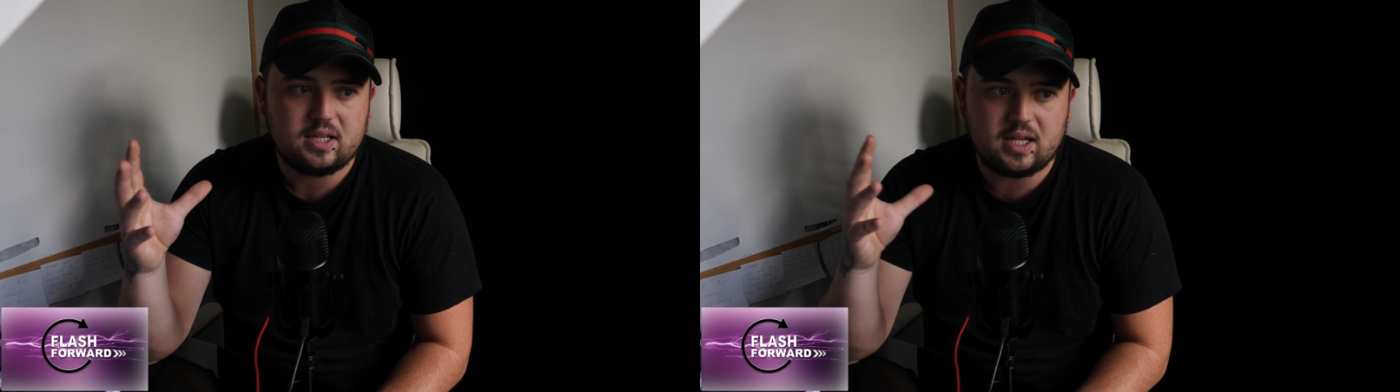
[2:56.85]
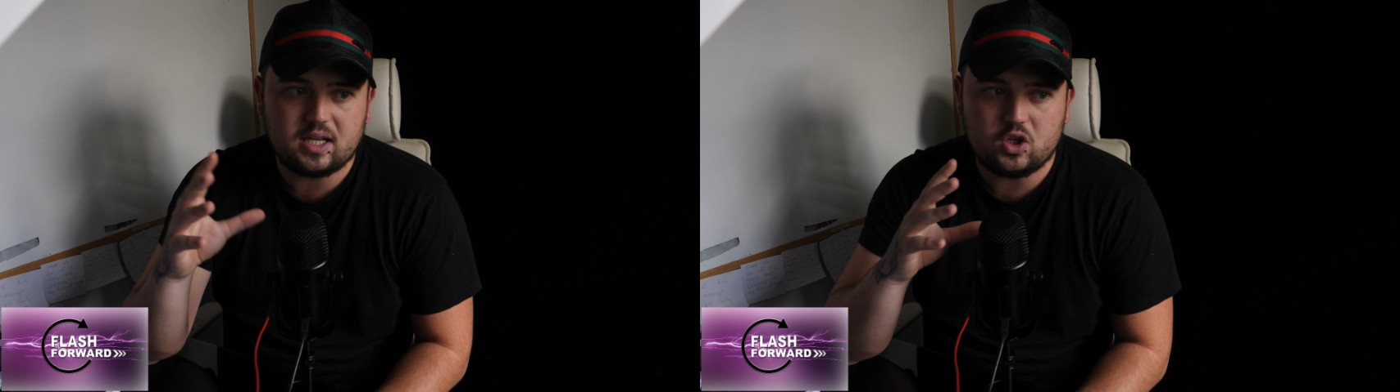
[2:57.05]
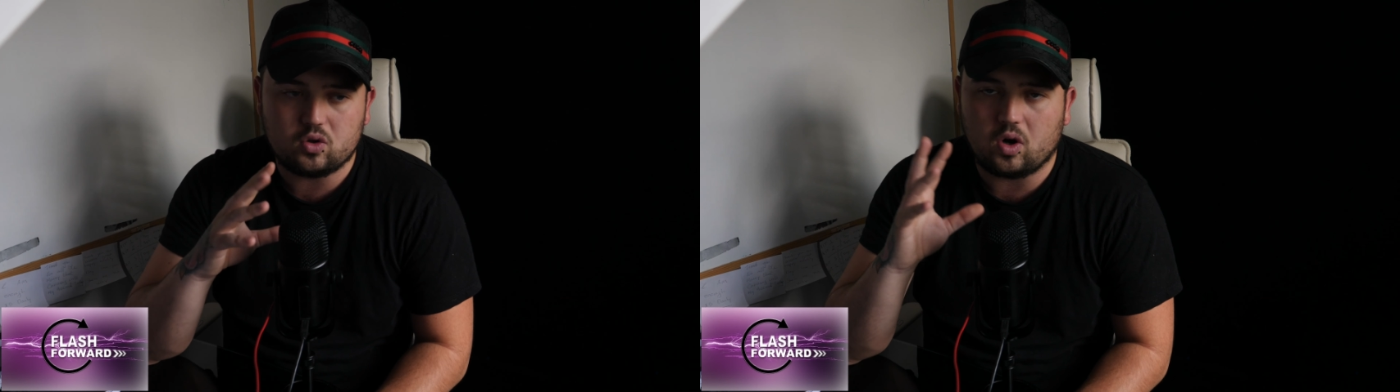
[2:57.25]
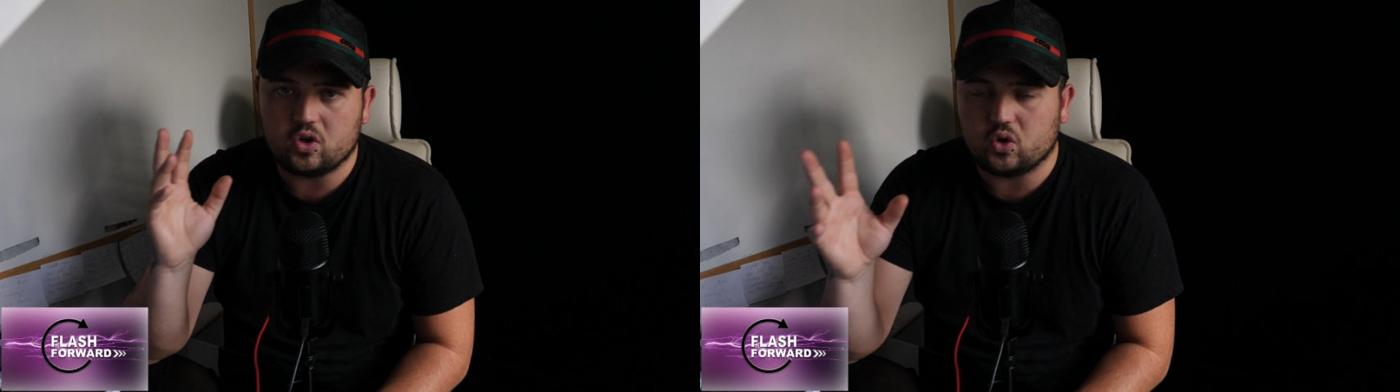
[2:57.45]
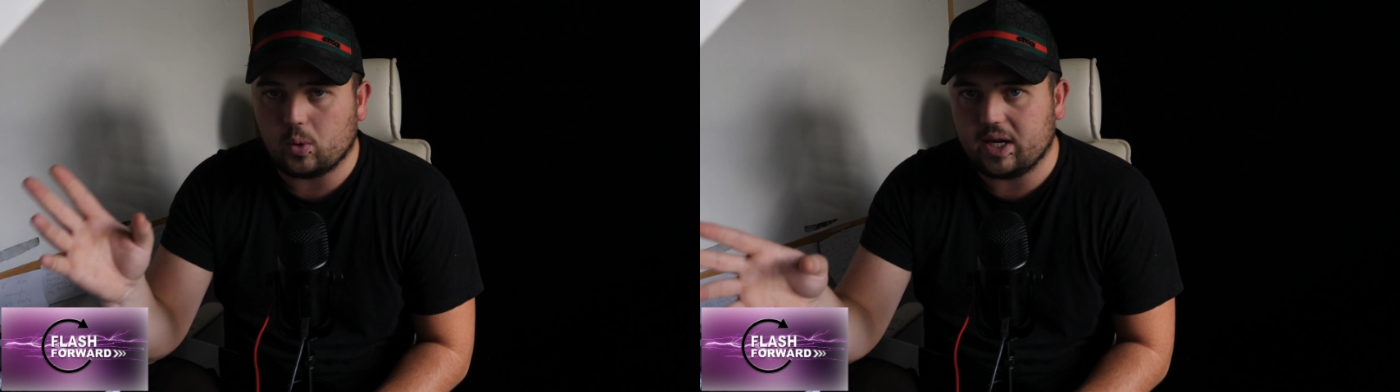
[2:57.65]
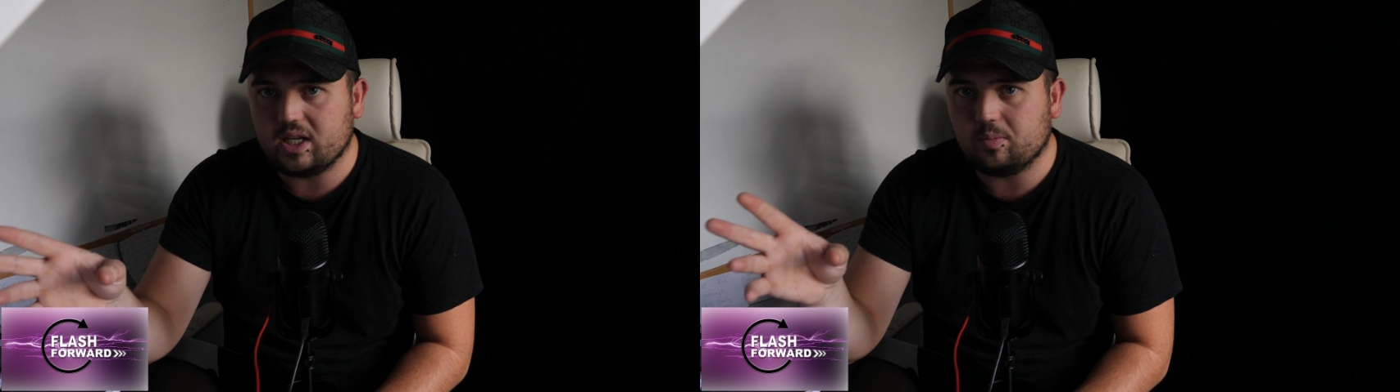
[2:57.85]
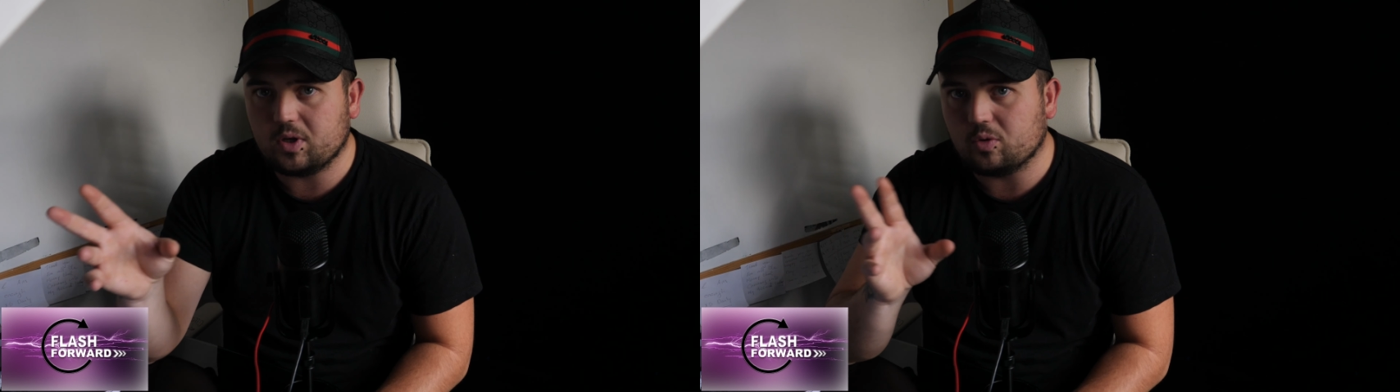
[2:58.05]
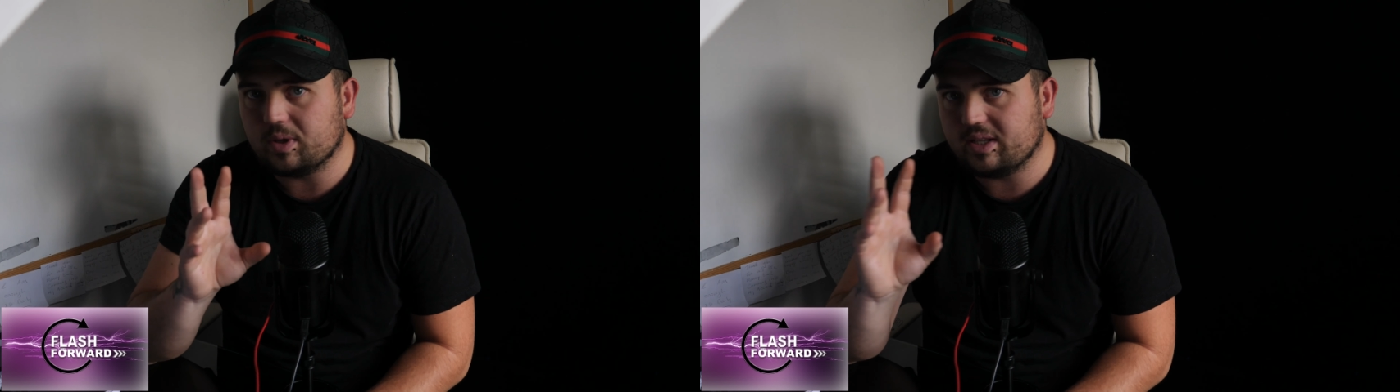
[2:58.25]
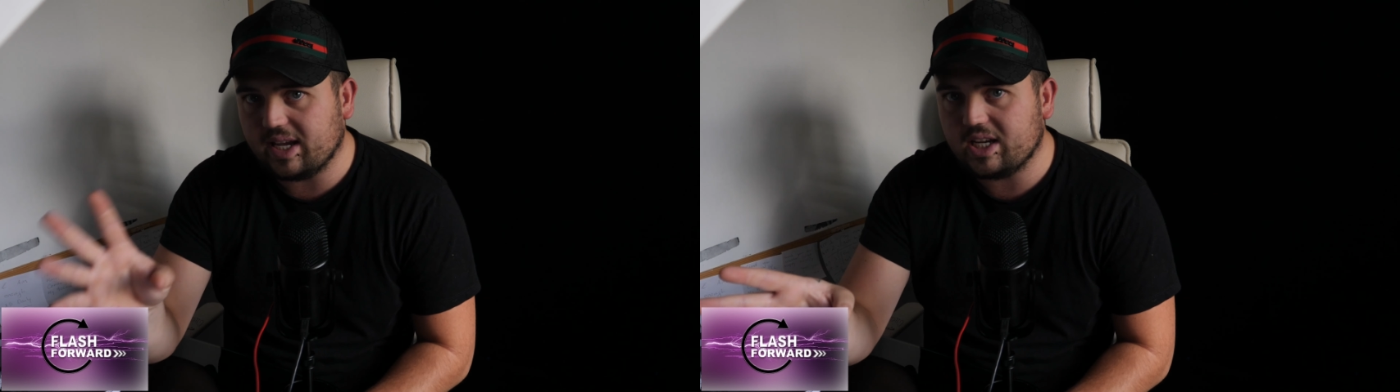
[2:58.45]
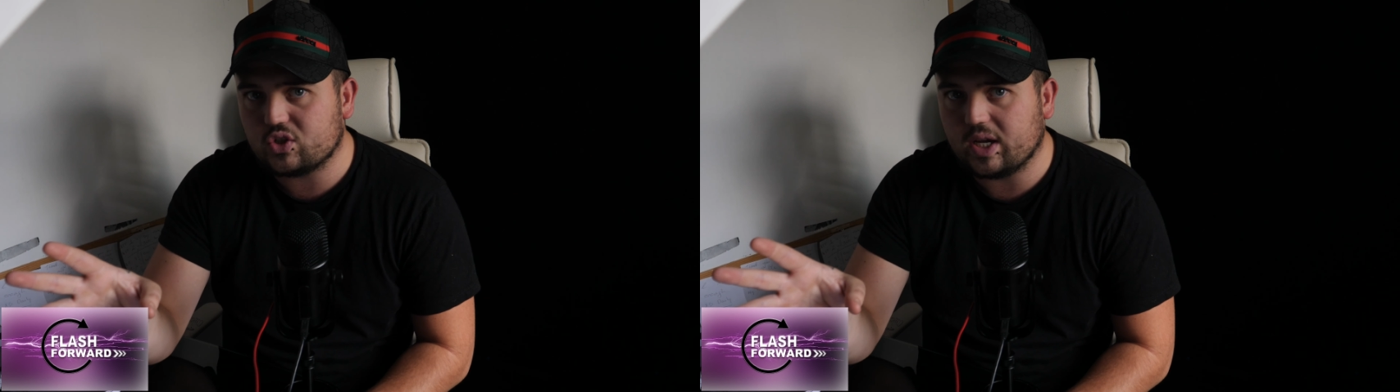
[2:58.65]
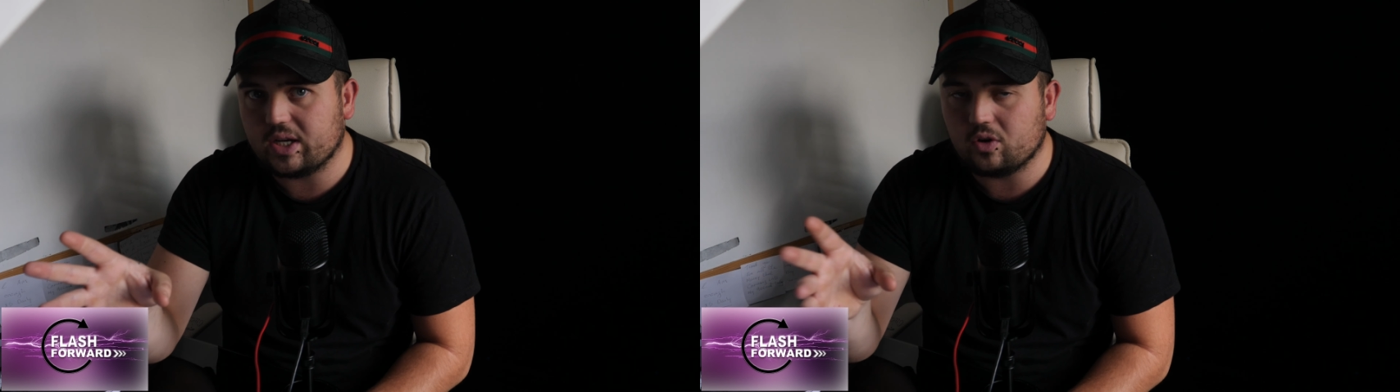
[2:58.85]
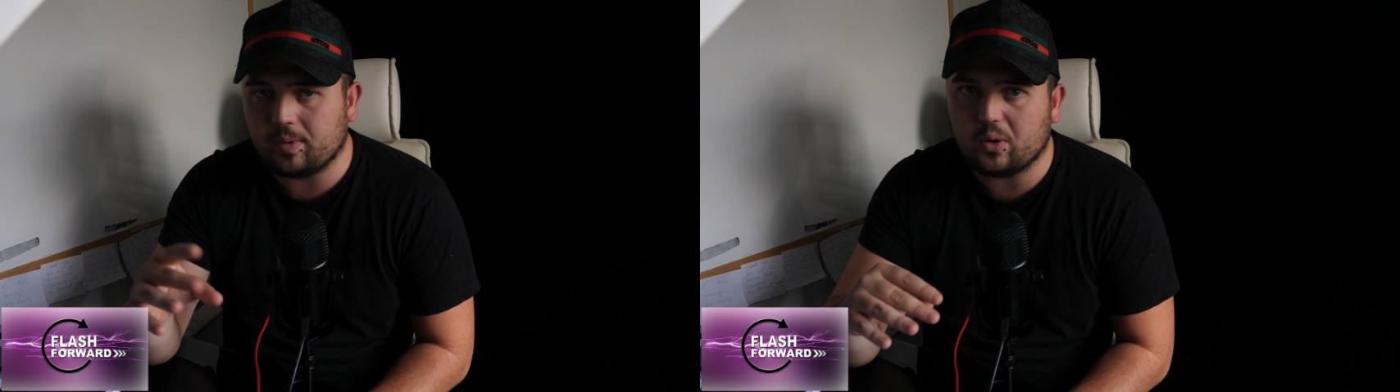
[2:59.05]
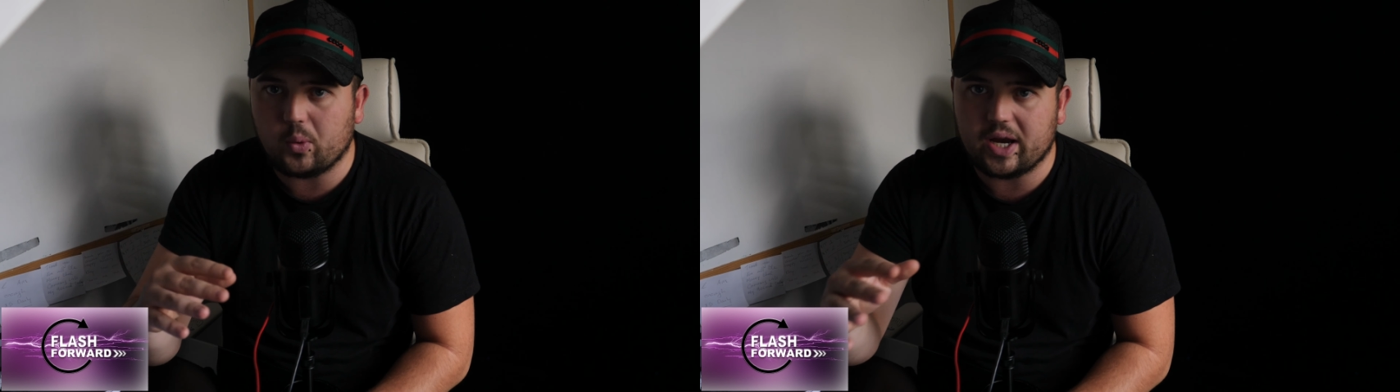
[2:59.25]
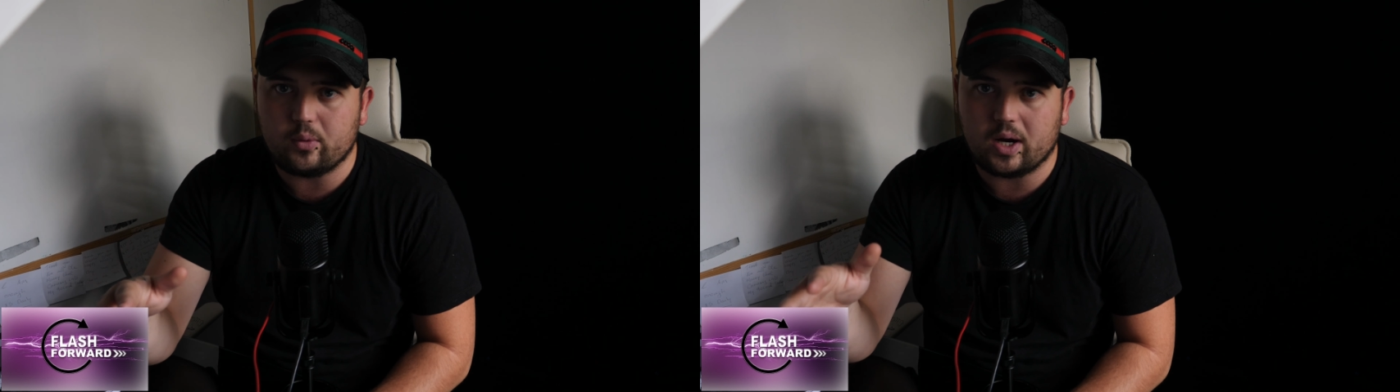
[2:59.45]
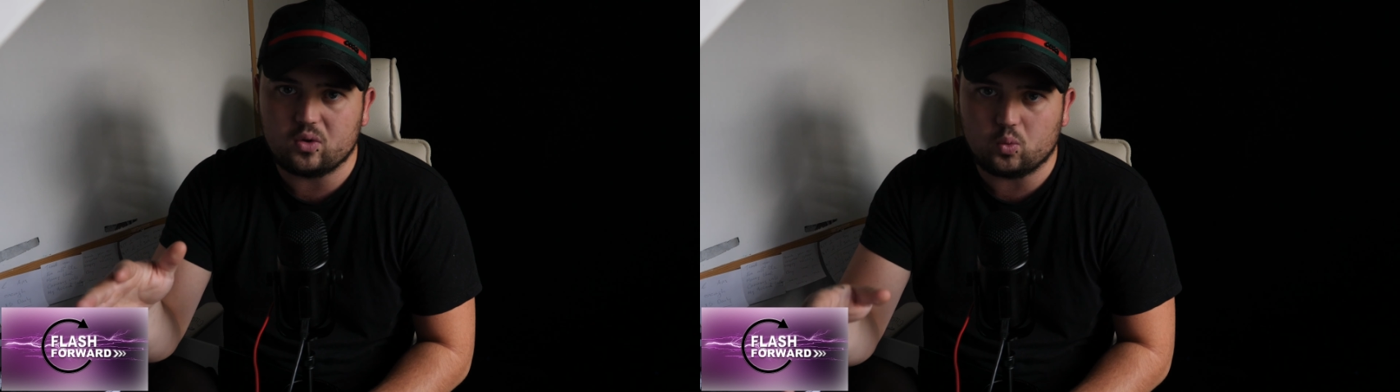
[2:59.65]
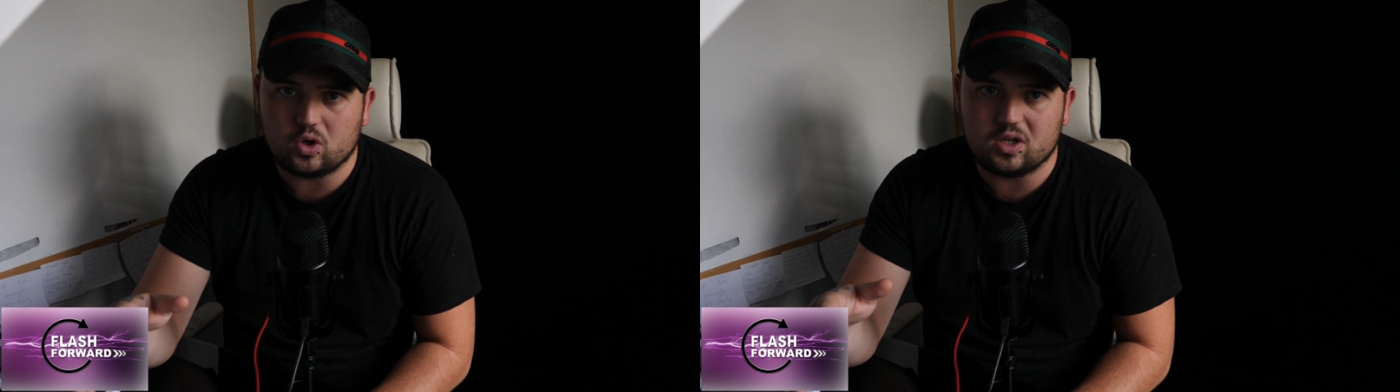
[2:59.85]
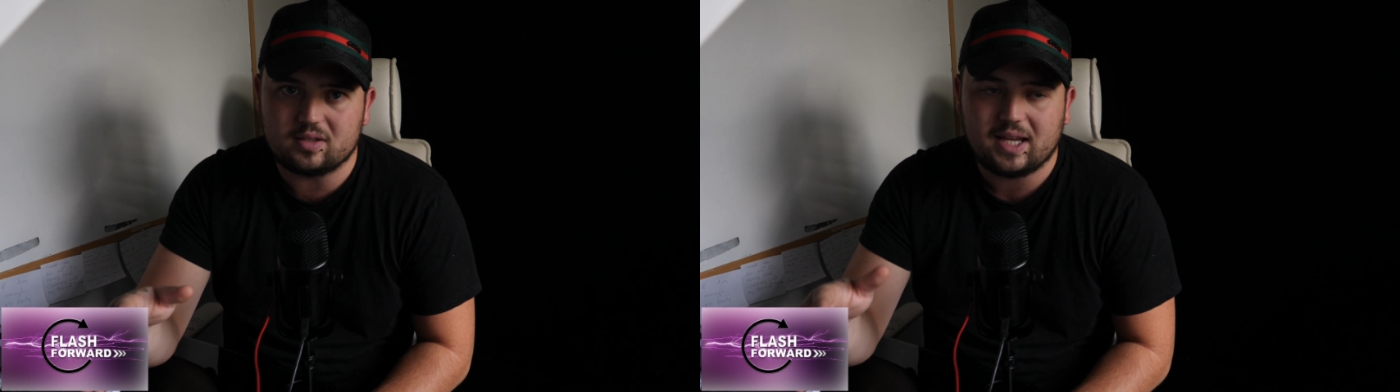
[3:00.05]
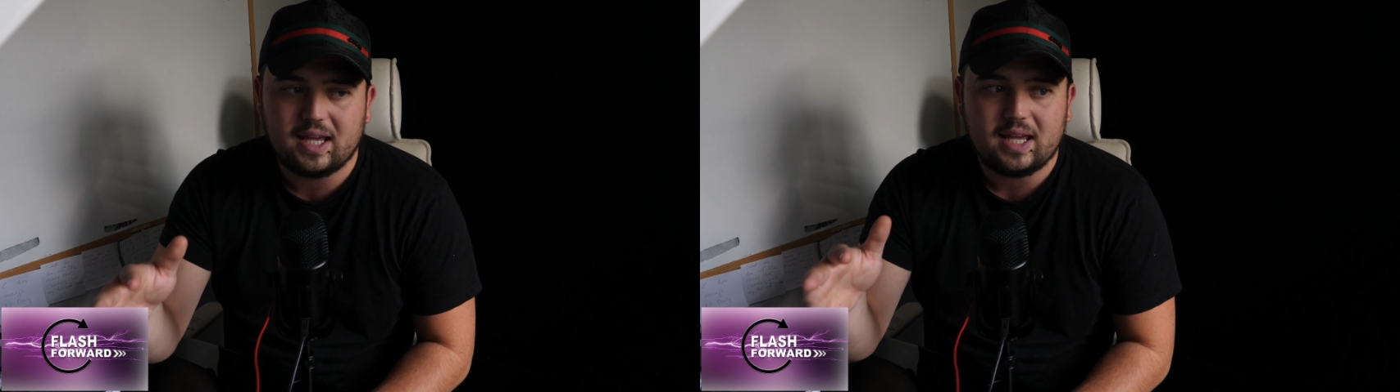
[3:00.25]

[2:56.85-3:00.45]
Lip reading: then you're on your way to becoming a day trader, no matter where you are in the world.